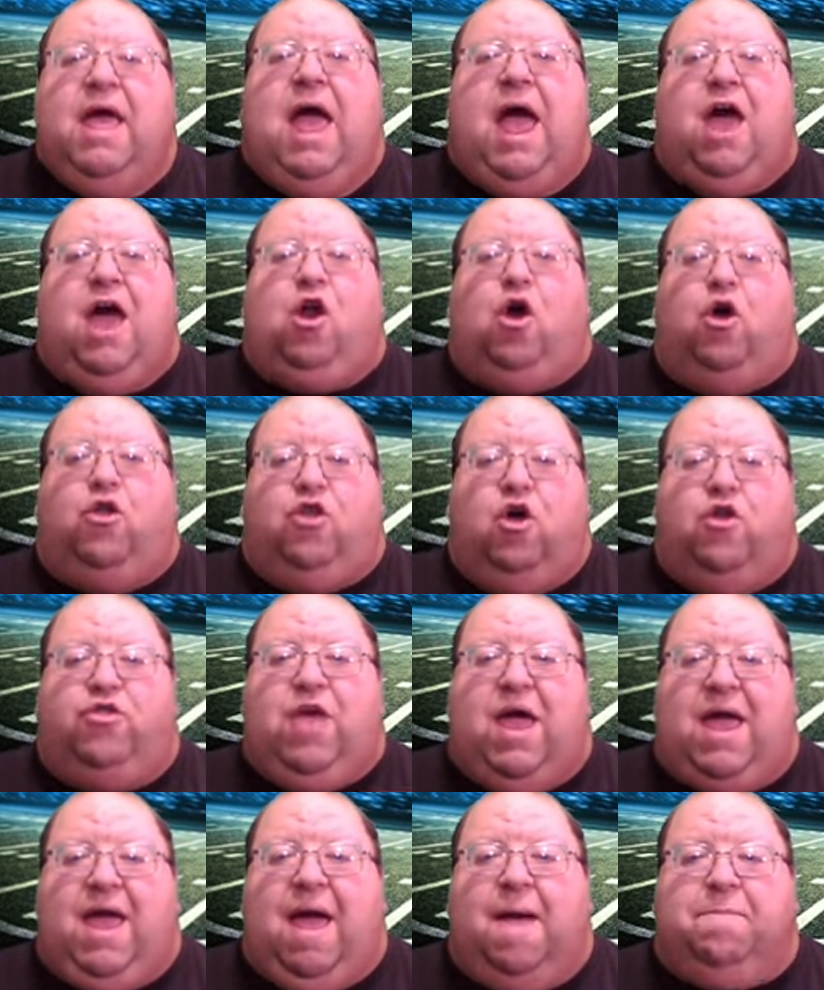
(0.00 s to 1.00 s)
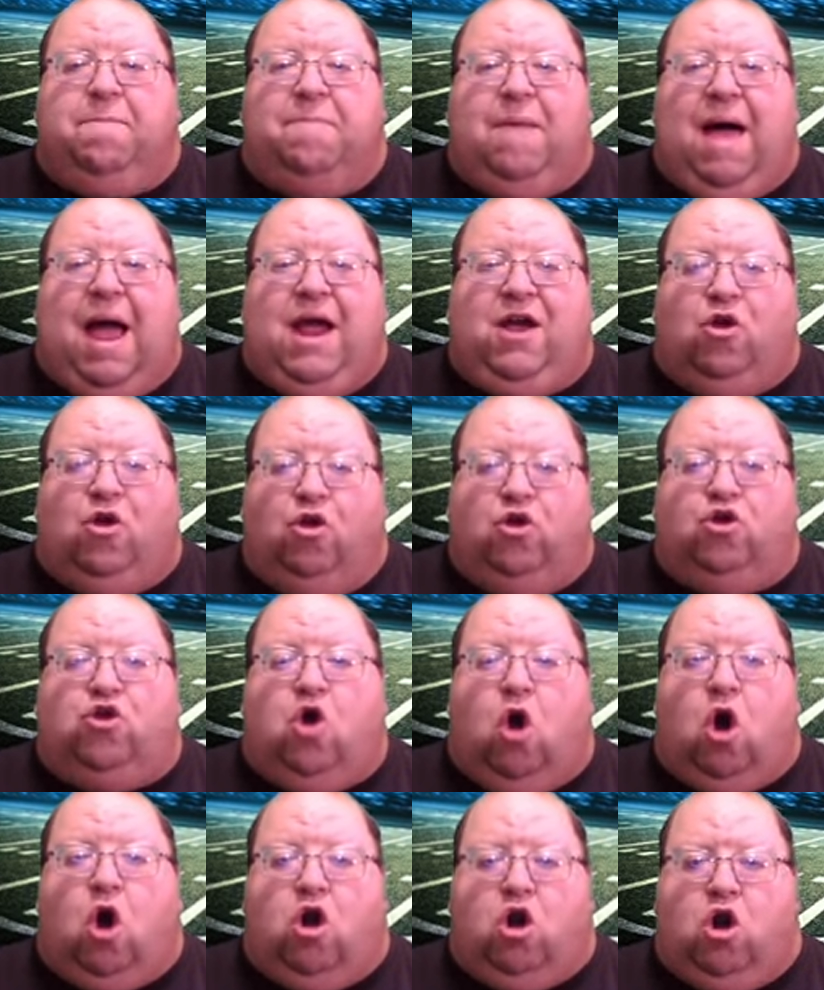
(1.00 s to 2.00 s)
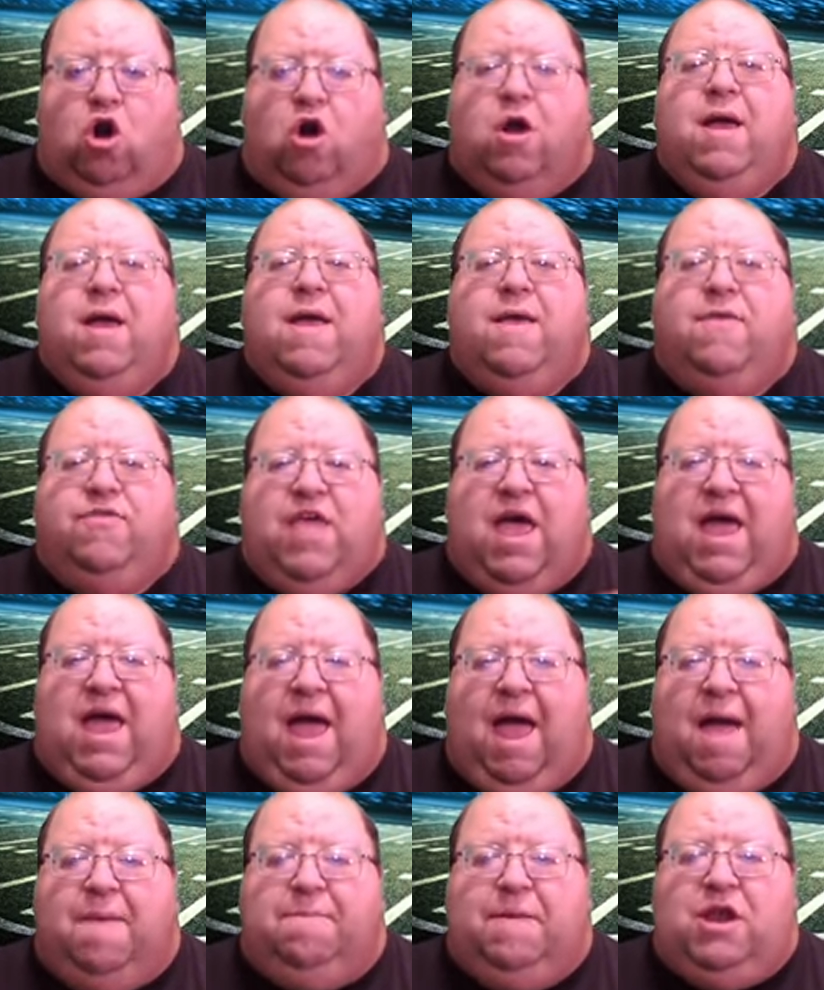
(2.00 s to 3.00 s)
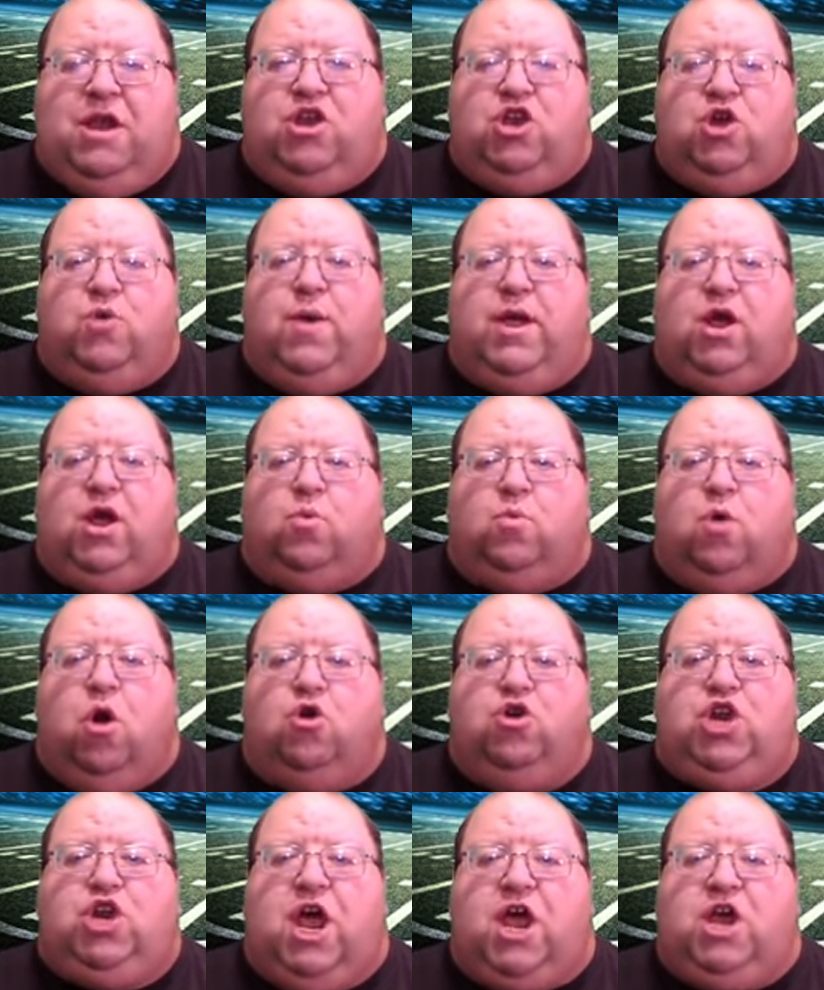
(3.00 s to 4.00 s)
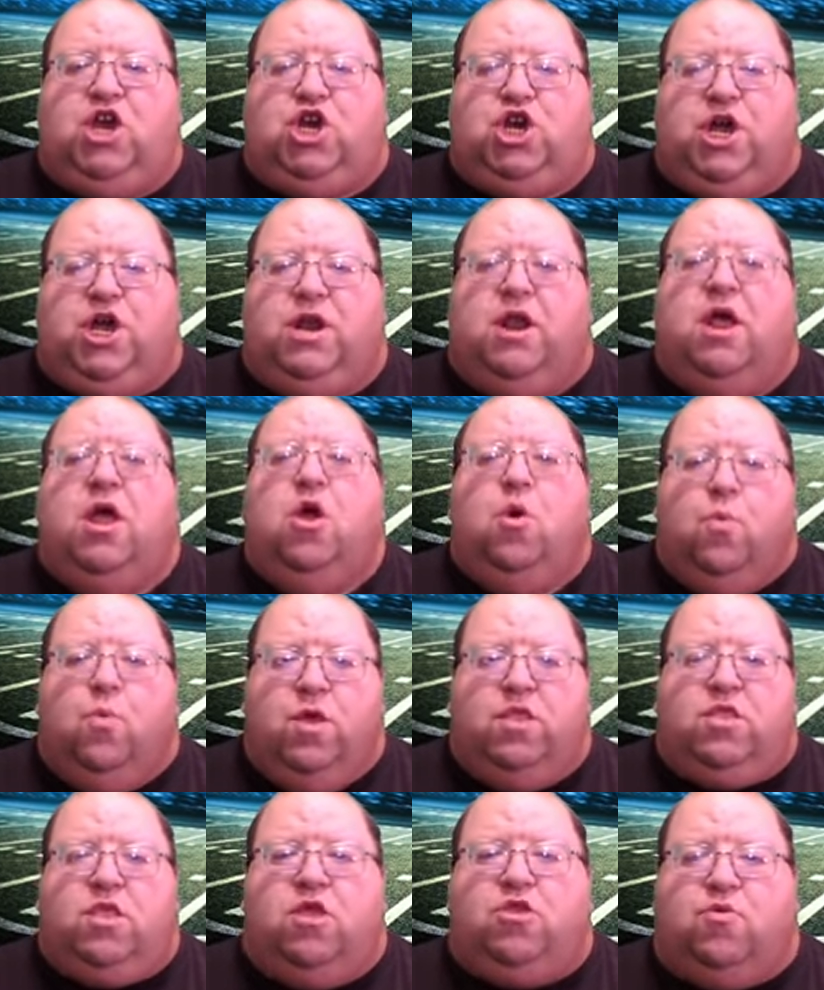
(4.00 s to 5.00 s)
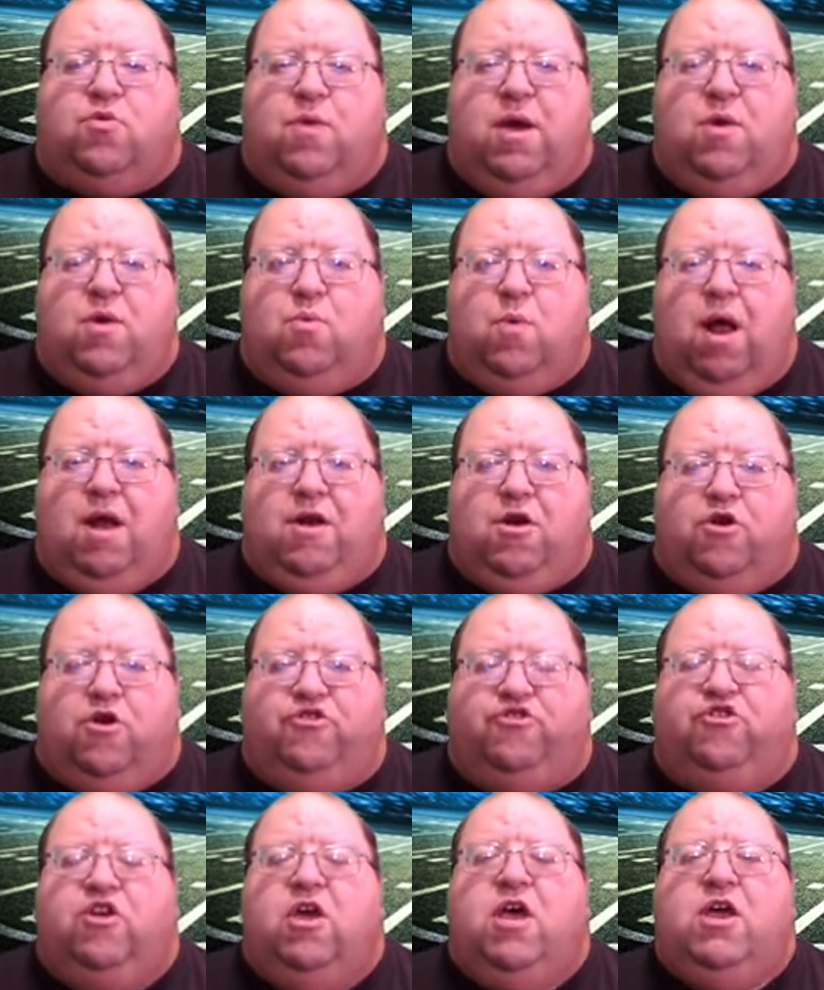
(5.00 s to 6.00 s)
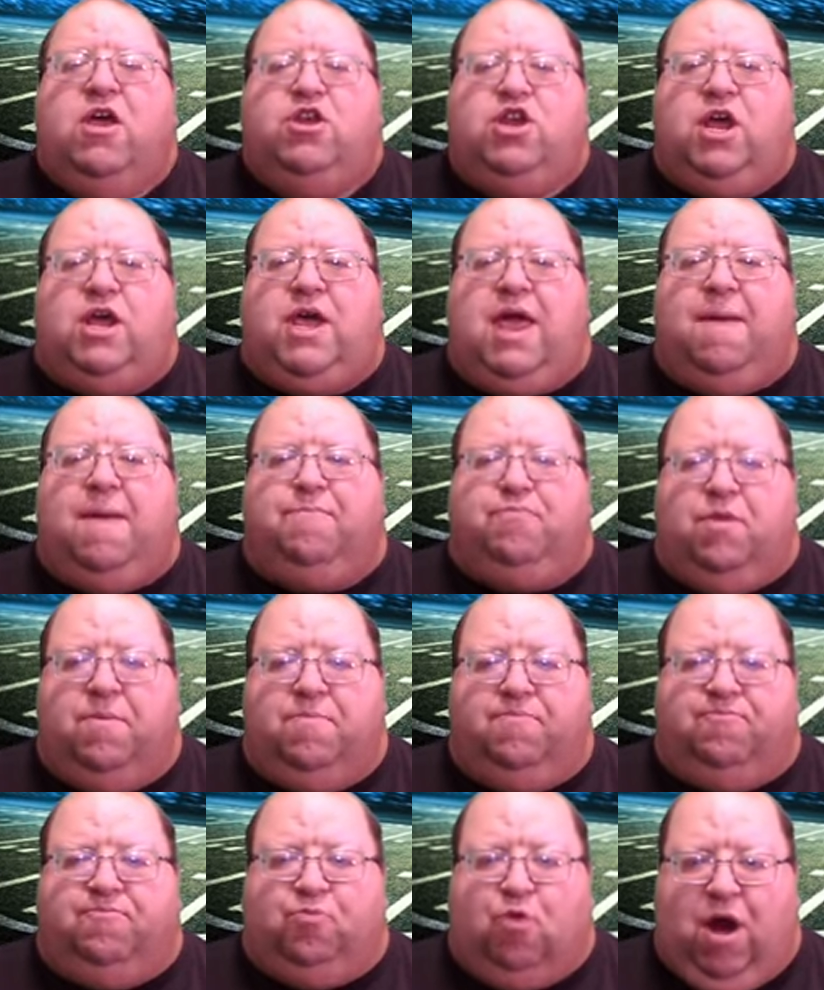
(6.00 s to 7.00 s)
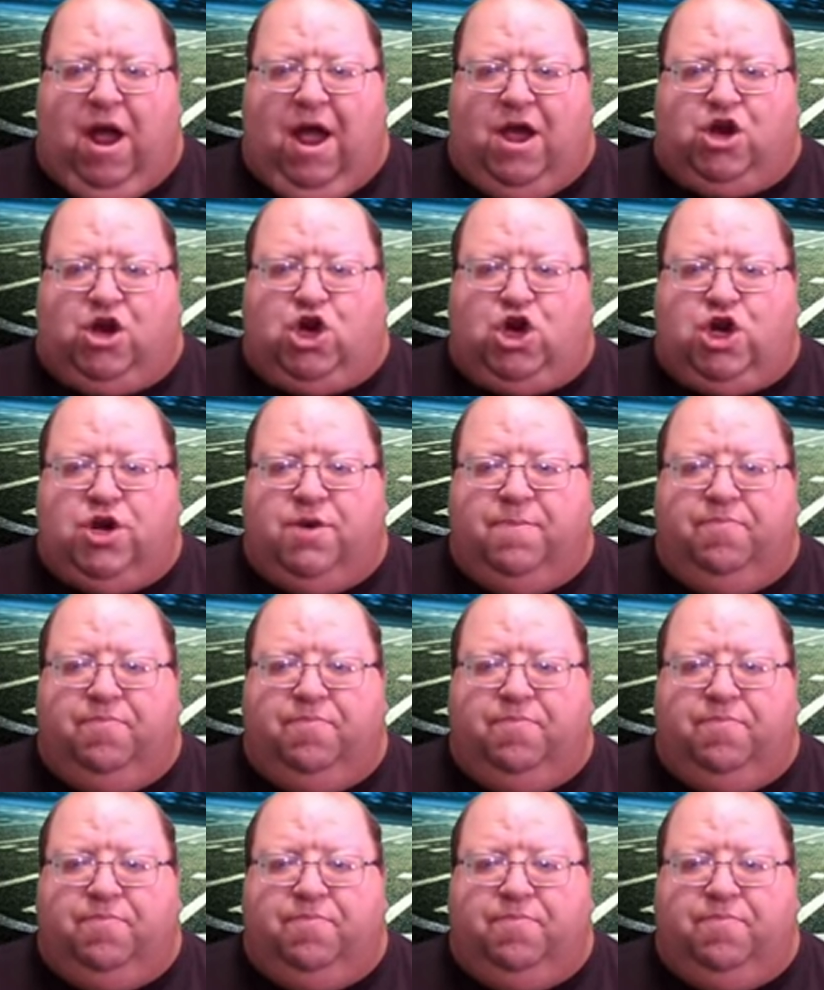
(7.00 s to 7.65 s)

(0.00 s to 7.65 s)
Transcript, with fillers: And although they have Michael Carter, they have been doing a rotation with the three runners to keep them fresh.